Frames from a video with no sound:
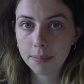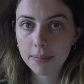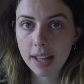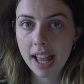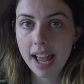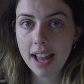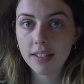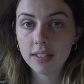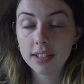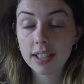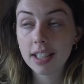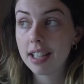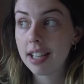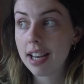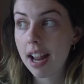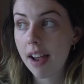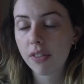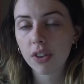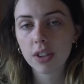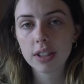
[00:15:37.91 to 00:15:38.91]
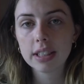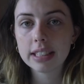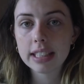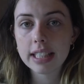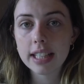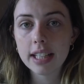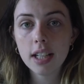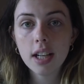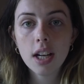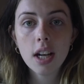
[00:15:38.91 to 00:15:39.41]
and to never
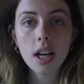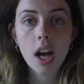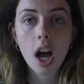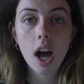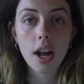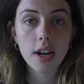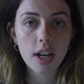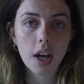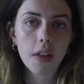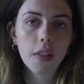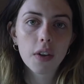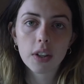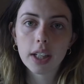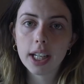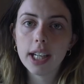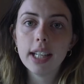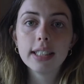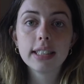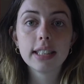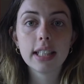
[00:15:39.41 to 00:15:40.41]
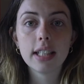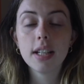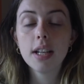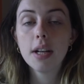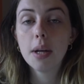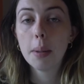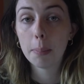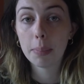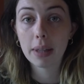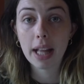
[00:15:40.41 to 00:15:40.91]
see another innocent
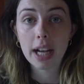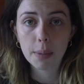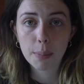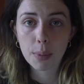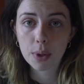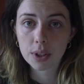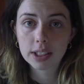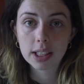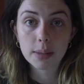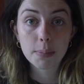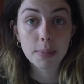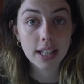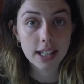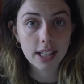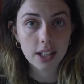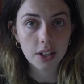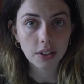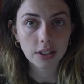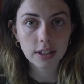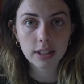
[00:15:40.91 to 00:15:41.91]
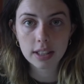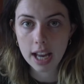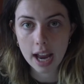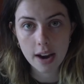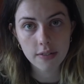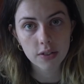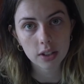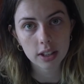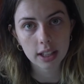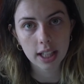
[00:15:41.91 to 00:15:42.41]
Black person be killed
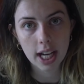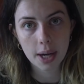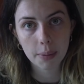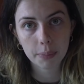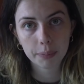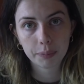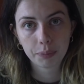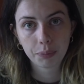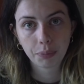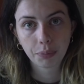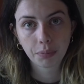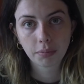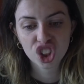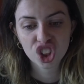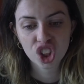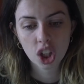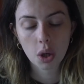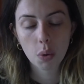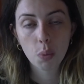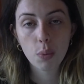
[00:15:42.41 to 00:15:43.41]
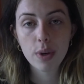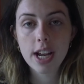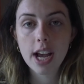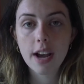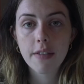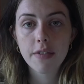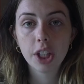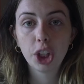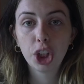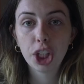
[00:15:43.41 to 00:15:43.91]
ever again. We
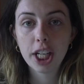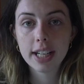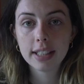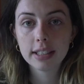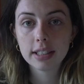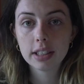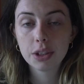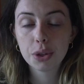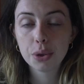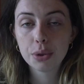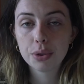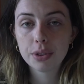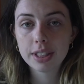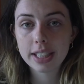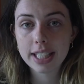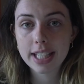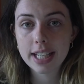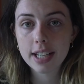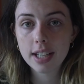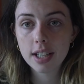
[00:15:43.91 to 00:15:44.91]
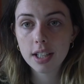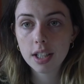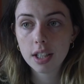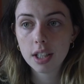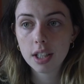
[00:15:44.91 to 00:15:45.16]
have the chance to see